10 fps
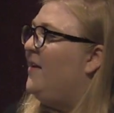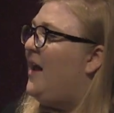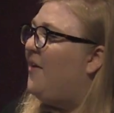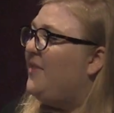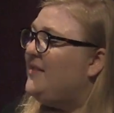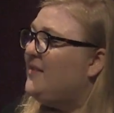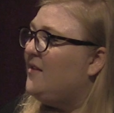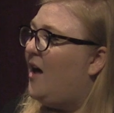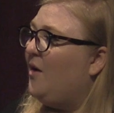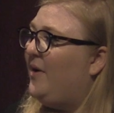Now, this is a
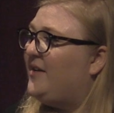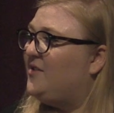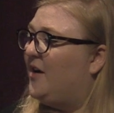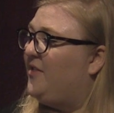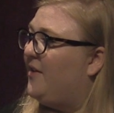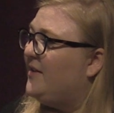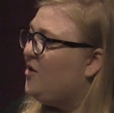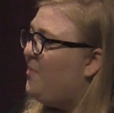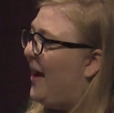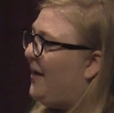long way to start though. Let's
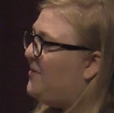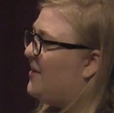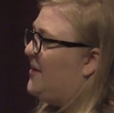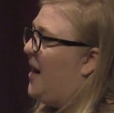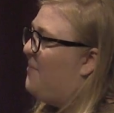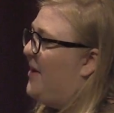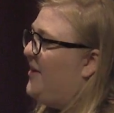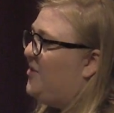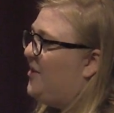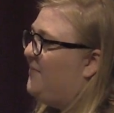go back up to the top,
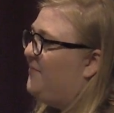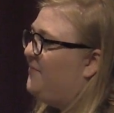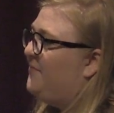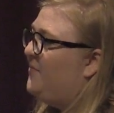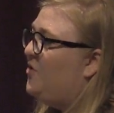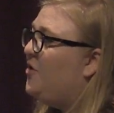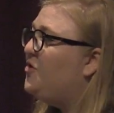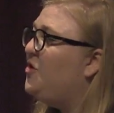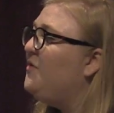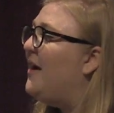Mitch. So
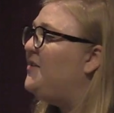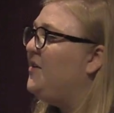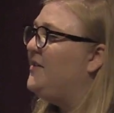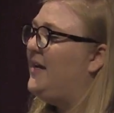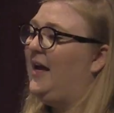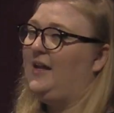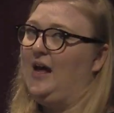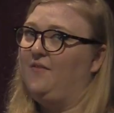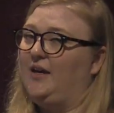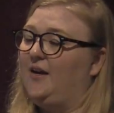there's two routes you can take in
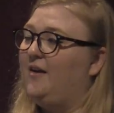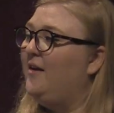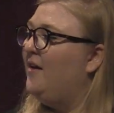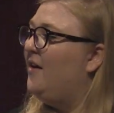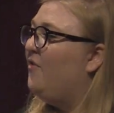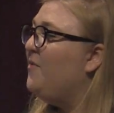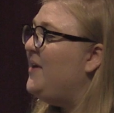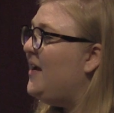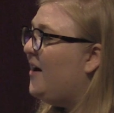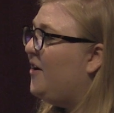Navigator. From
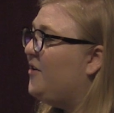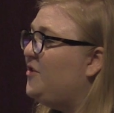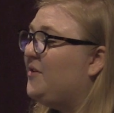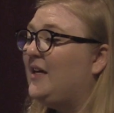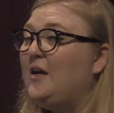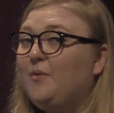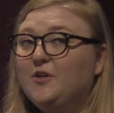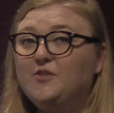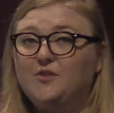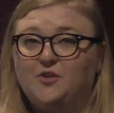here, you can do
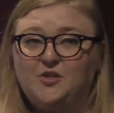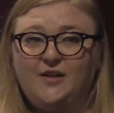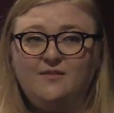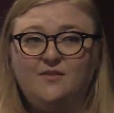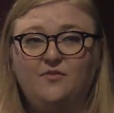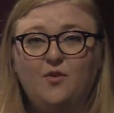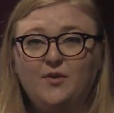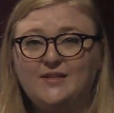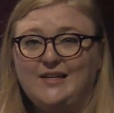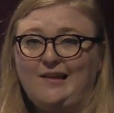keyword searching to
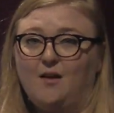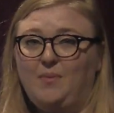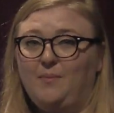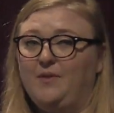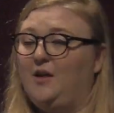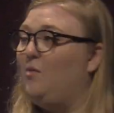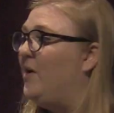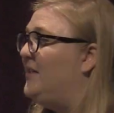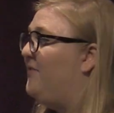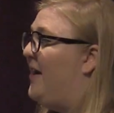focus in on people that you
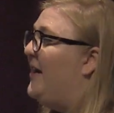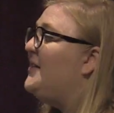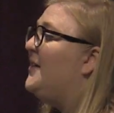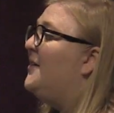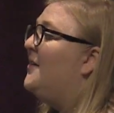want to find.